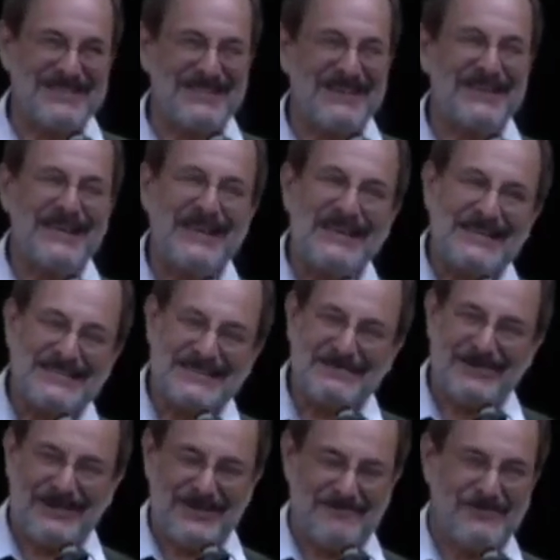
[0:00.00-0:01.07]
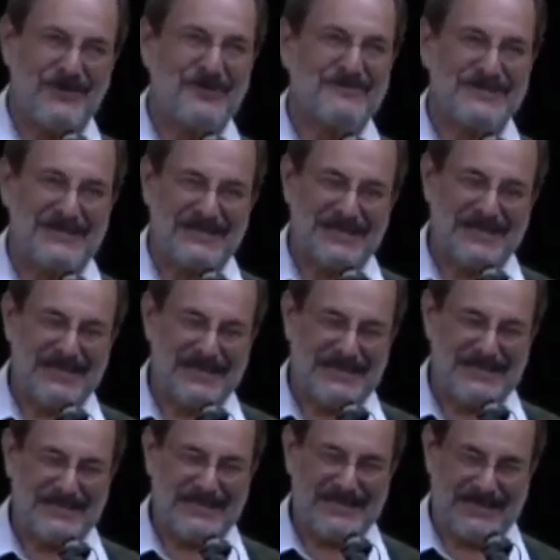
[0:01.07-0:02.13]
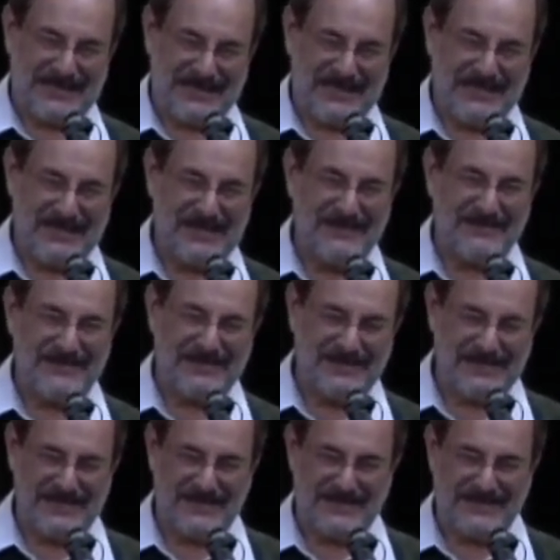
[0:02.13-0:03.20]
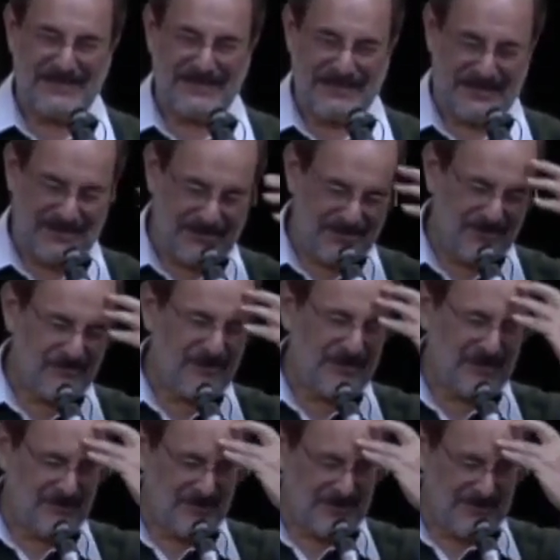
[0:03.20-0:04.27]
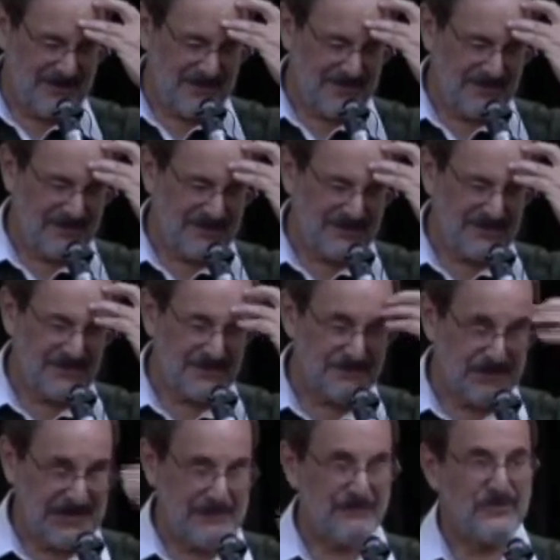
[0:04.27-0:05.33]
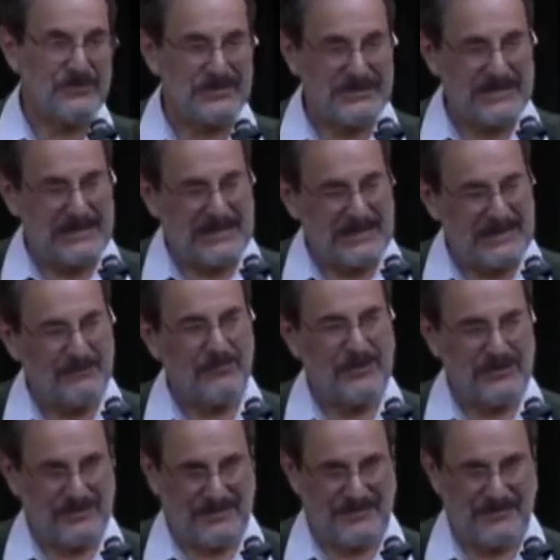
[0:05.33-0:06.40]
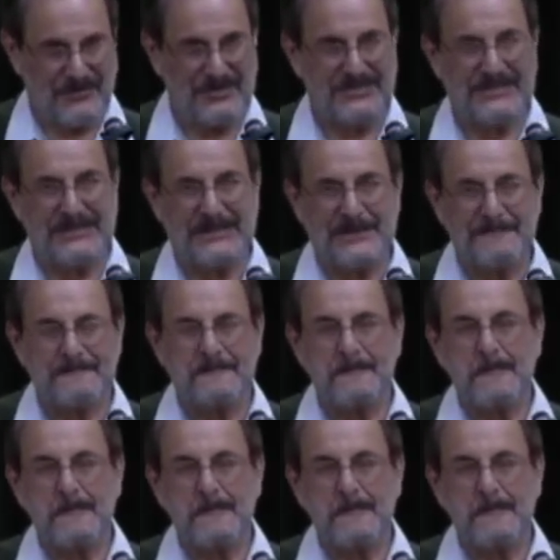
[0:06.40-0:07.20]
And then some other poems that, that in, Kevin is the curator of Lucille's papers at Emory University.